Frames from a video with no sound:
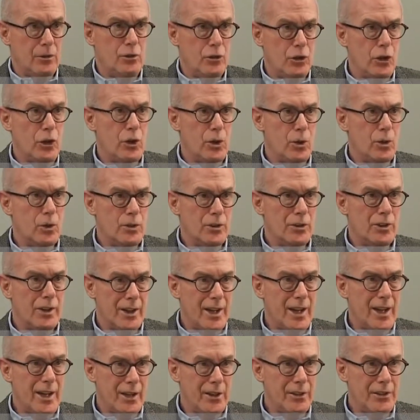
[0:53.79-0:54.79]
tuned
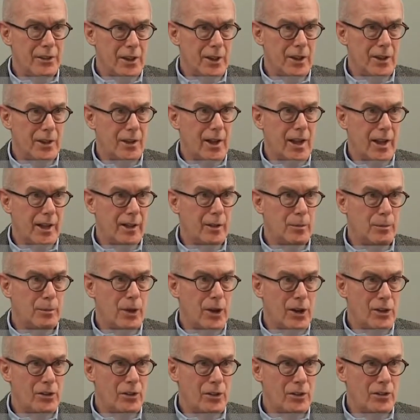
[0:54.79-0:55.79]
and healthy at a
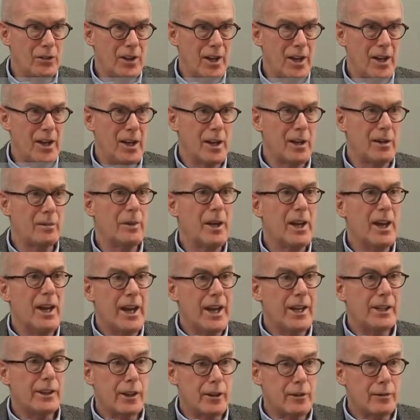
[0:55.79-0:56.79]
present time,
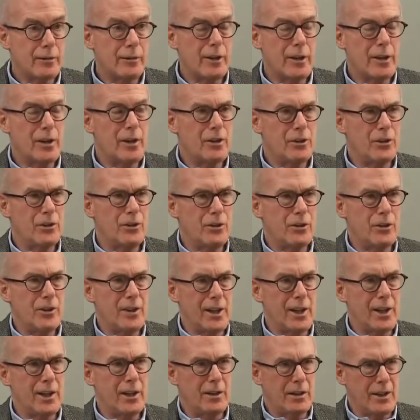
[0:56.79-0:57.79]
it converts
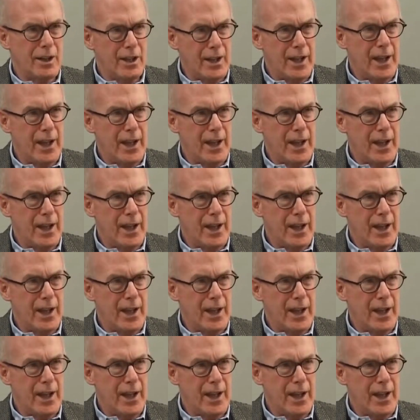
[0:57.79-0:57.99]
the